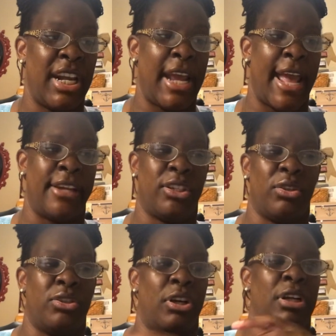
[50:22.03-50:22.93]
burst
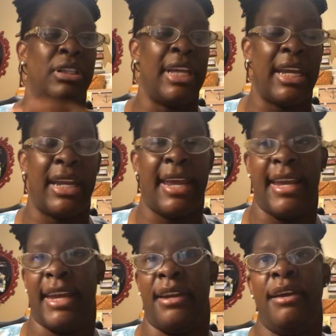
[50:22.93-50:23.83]
of energy
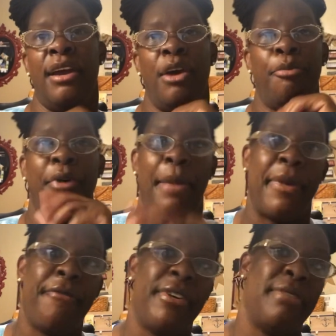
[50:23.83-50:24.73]
and she'll start
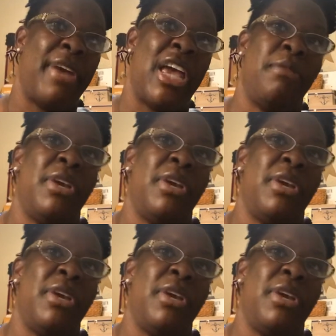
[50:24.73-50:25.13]
cleaning and